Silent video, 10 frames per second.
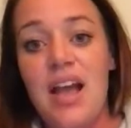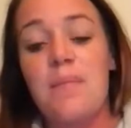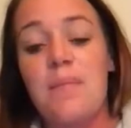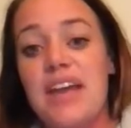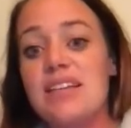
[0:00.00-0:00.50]

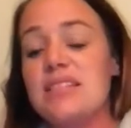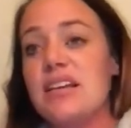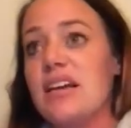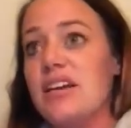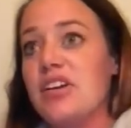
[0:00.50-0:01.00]
Because
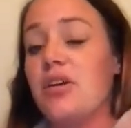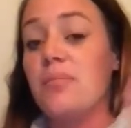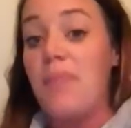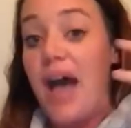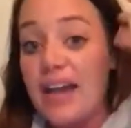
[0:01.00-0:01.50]
your
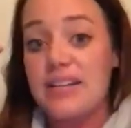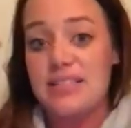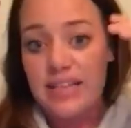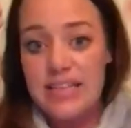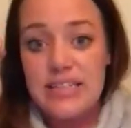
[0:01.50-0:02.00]
mind is
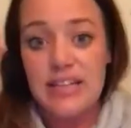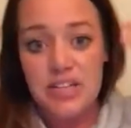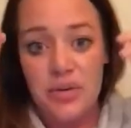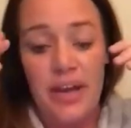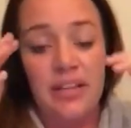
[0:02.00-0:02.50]
listening
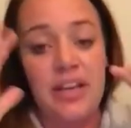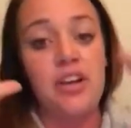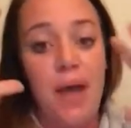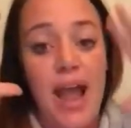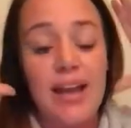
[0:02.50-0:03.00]
to it. Like, your
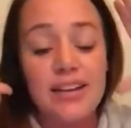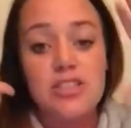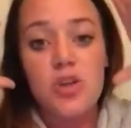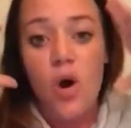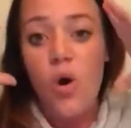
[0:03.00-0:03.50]
mind is
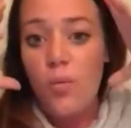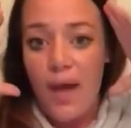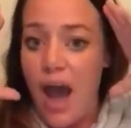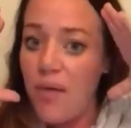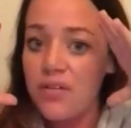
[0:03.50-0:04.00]
so
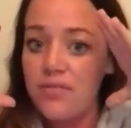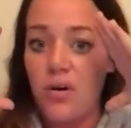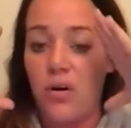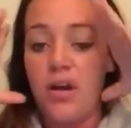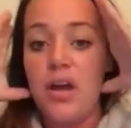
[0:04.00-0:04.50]

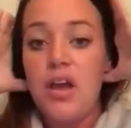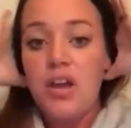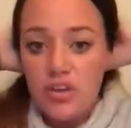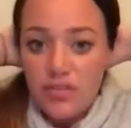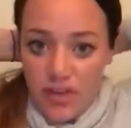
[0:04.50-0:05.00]
powerful.
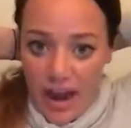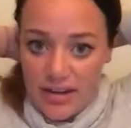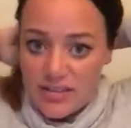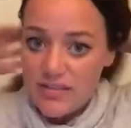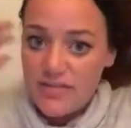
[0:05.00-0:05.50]
You've got
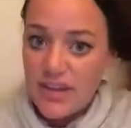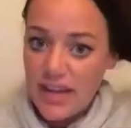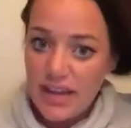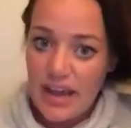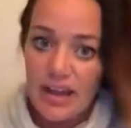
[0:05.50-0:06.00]
to feed
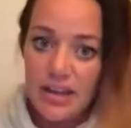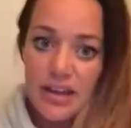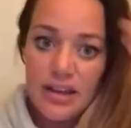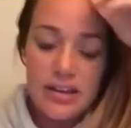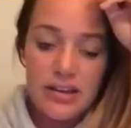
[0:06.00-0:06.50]
it.
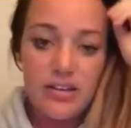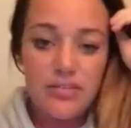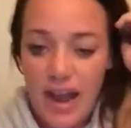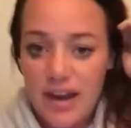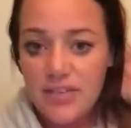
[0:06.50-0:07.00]
You've
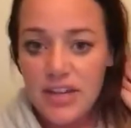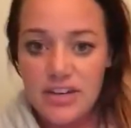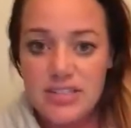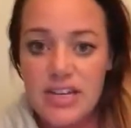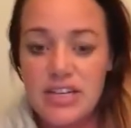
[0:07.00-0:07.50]
got to feed it.
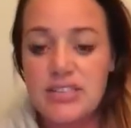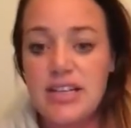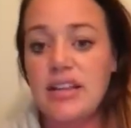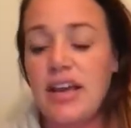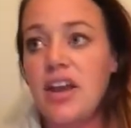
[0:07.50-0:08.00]
Just like she
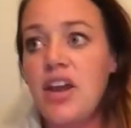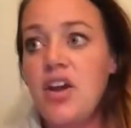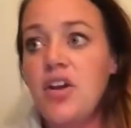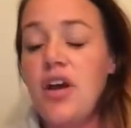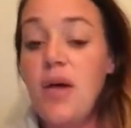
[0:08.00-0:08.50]
said, like,
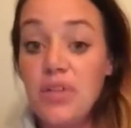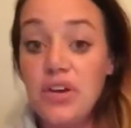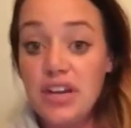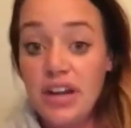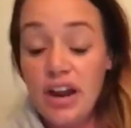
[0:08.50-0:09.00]
a
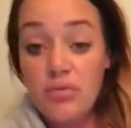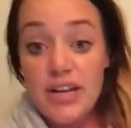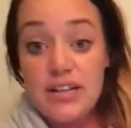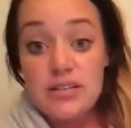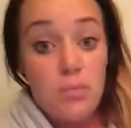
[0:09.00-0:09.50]
millionaire
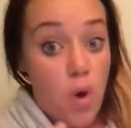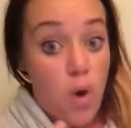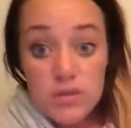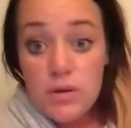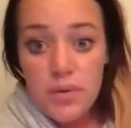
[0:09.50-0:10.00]
reads
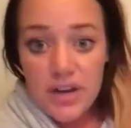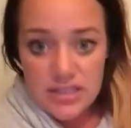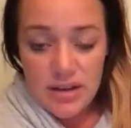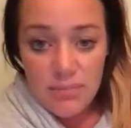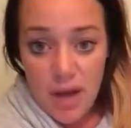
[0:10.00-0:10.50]
multiple books
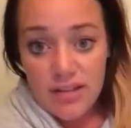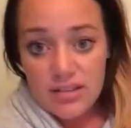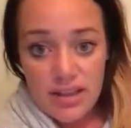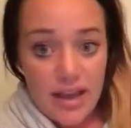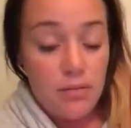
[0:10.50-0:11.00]
a month,
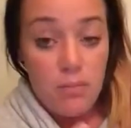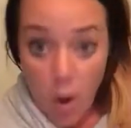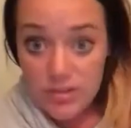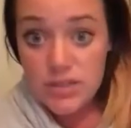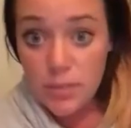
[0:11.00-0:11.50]
like,
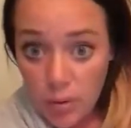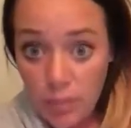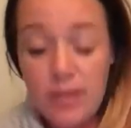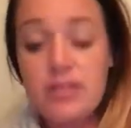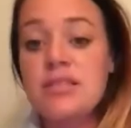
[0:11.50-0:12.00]
multiple
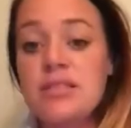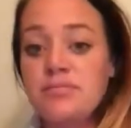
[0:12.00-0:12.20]
books.